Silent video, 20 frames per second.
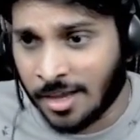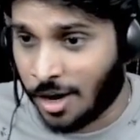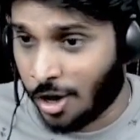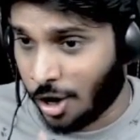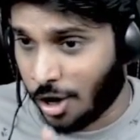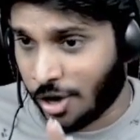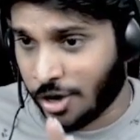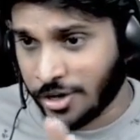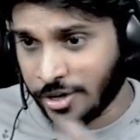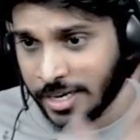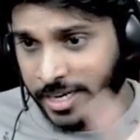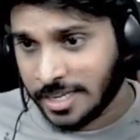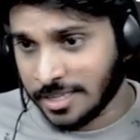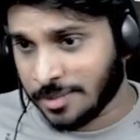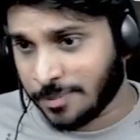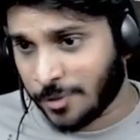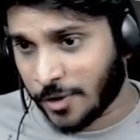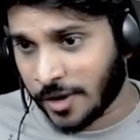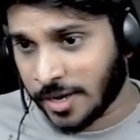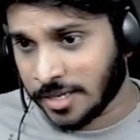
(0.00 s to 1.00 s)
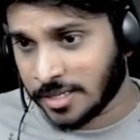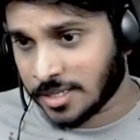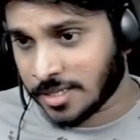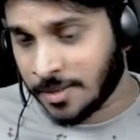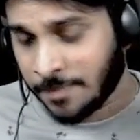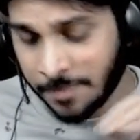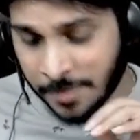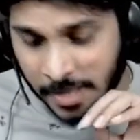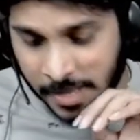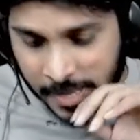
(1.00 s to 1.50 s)
Are you getting the point?
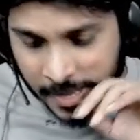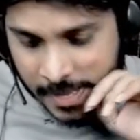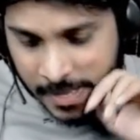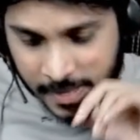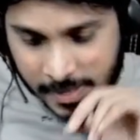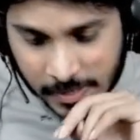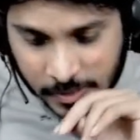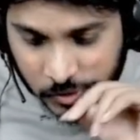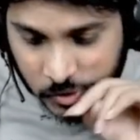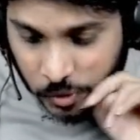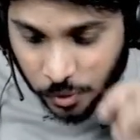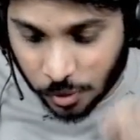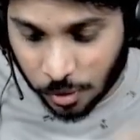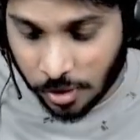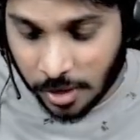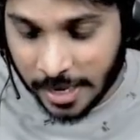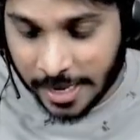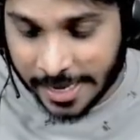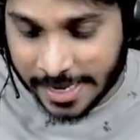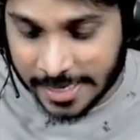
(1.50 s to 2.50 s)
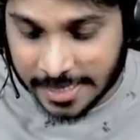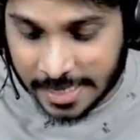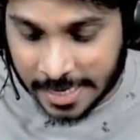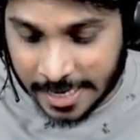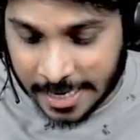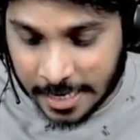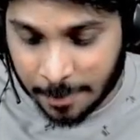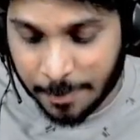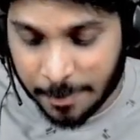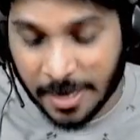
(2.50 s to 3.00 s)
So he is an
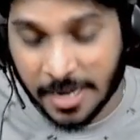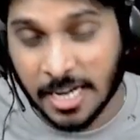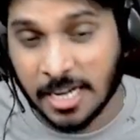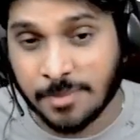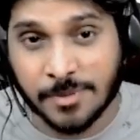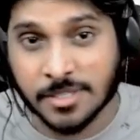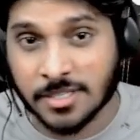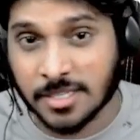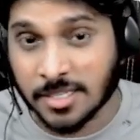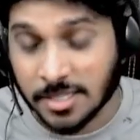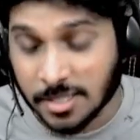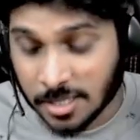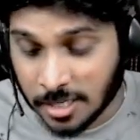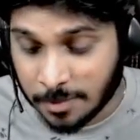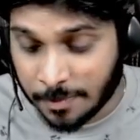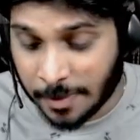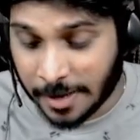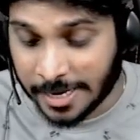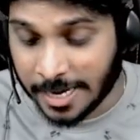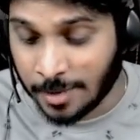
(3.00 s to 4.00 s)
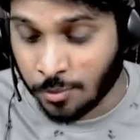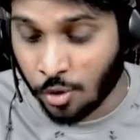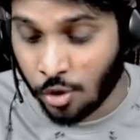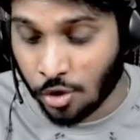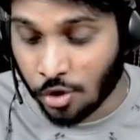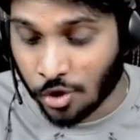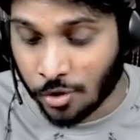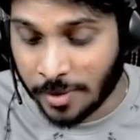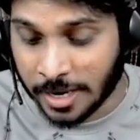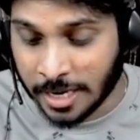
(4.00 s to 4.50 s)
independent person, third party, and
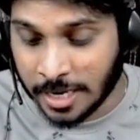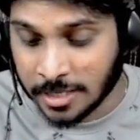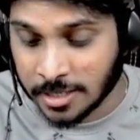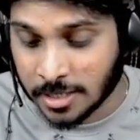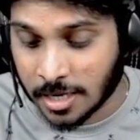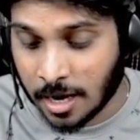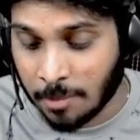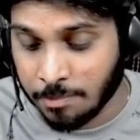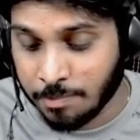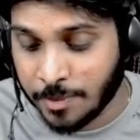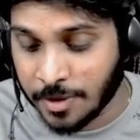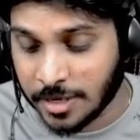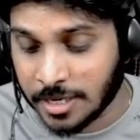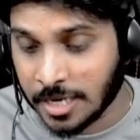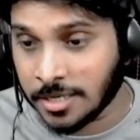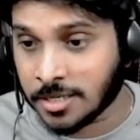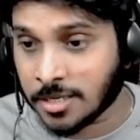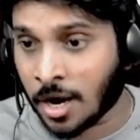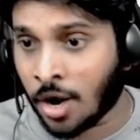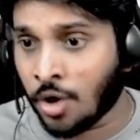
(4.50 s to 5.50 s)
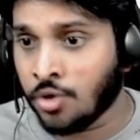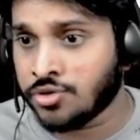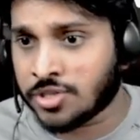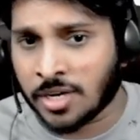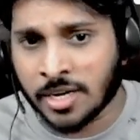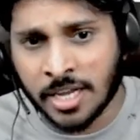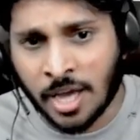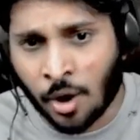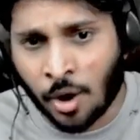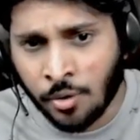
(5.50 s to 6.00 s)
moreover he is competent. How,
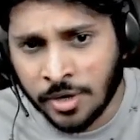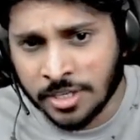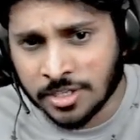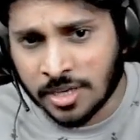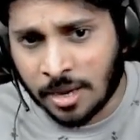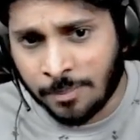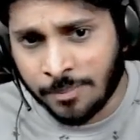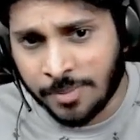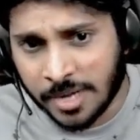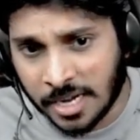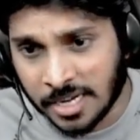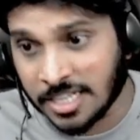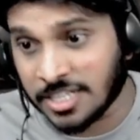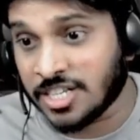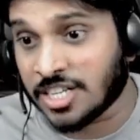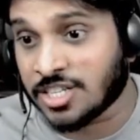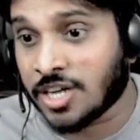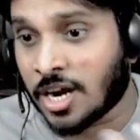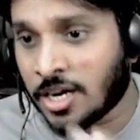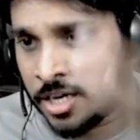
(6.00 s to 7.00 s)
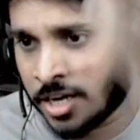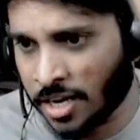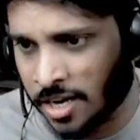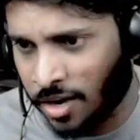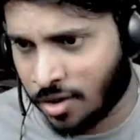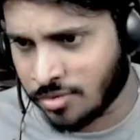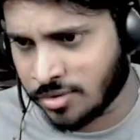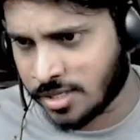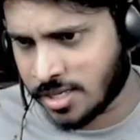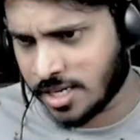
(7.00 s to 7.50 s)
sir? How he is competent? He is a chartered
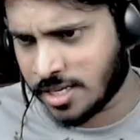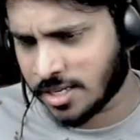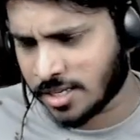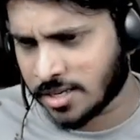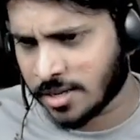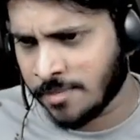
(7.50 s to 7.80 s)
accountant.